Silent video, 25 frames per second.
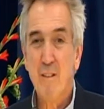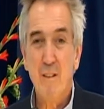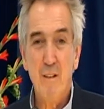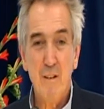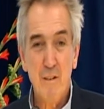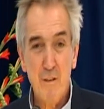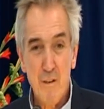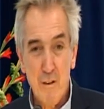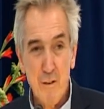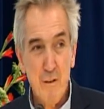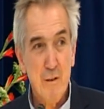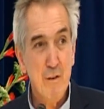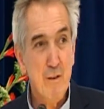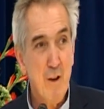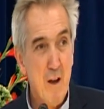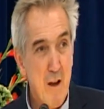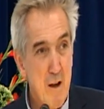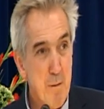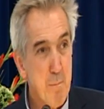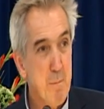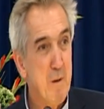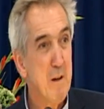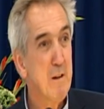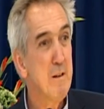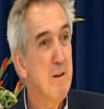It's the
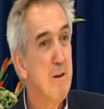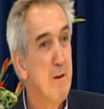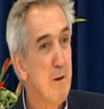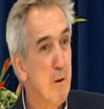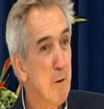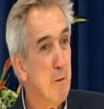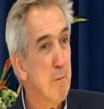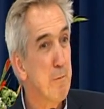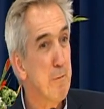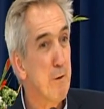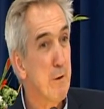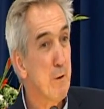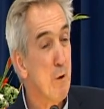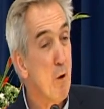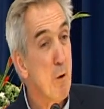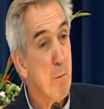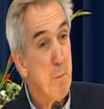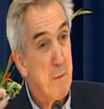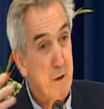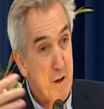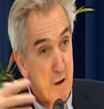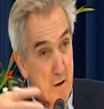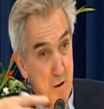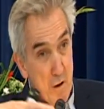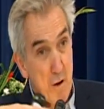same clinical
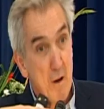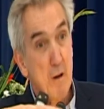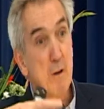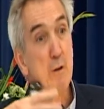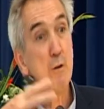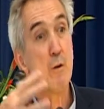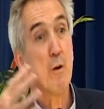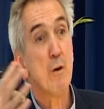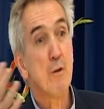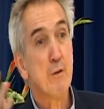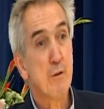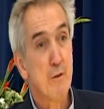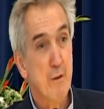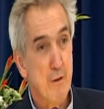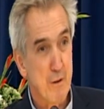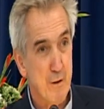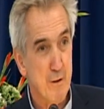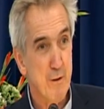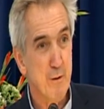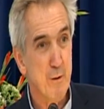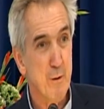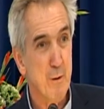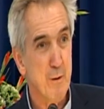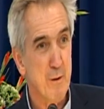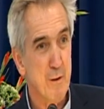phenomena across the
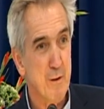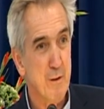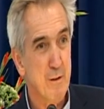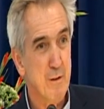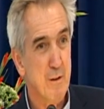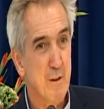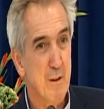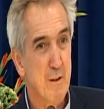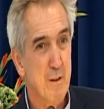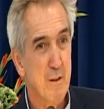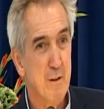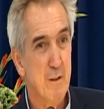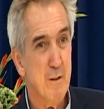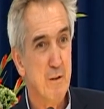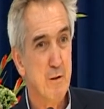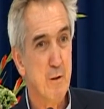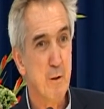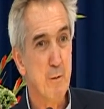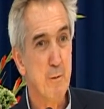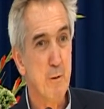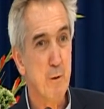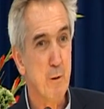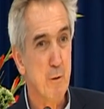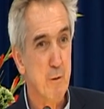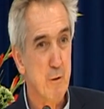disorders. So
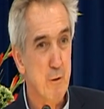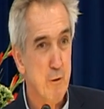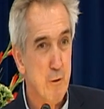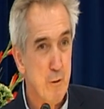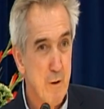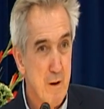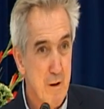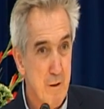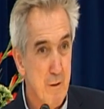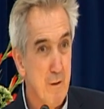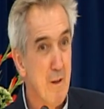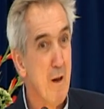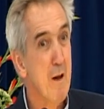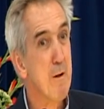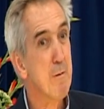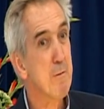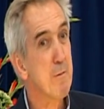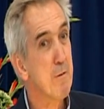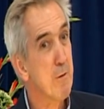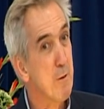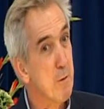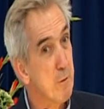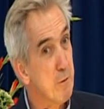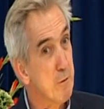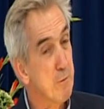if you can treat
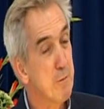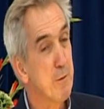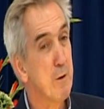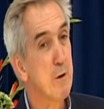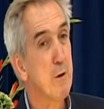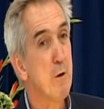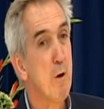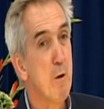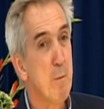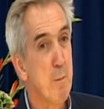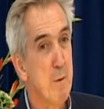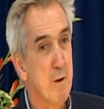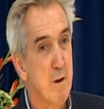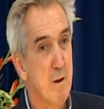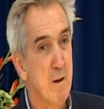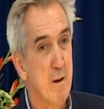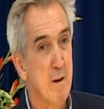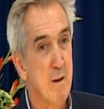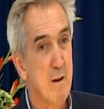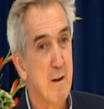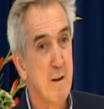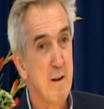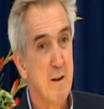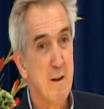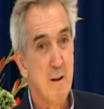those
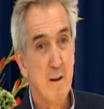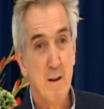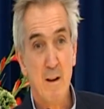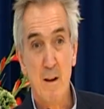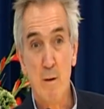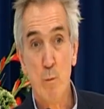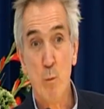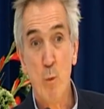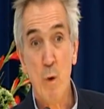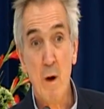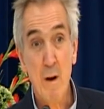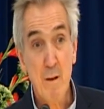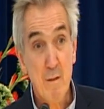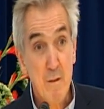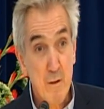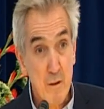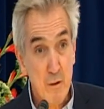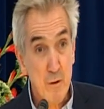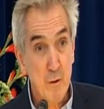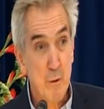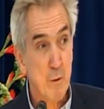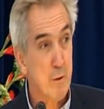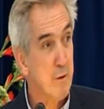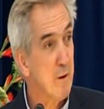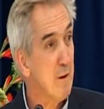phenomena in one
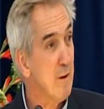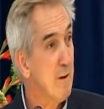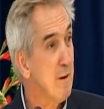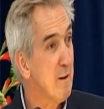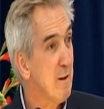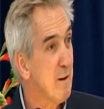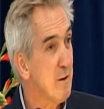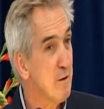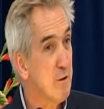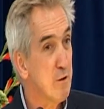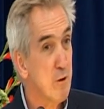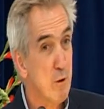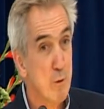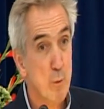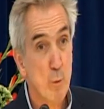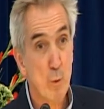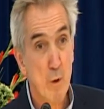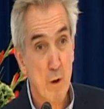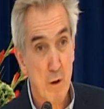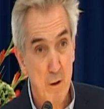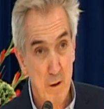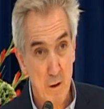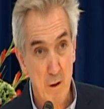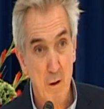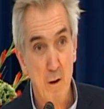disorder, it should
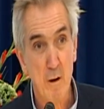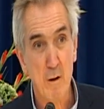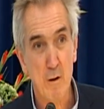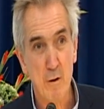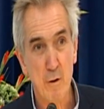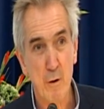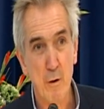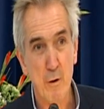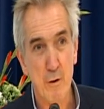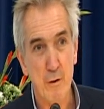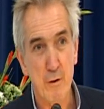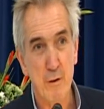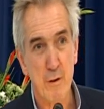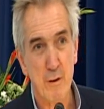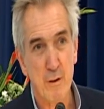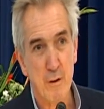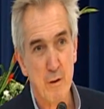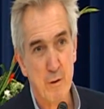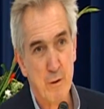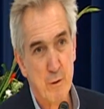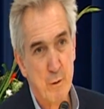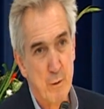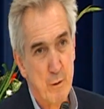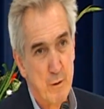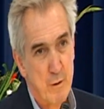work across the
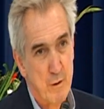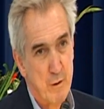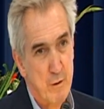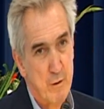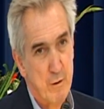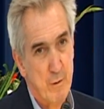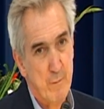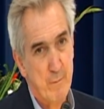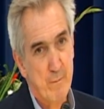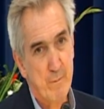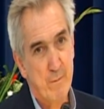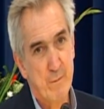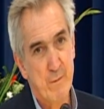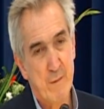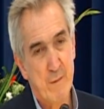disorders.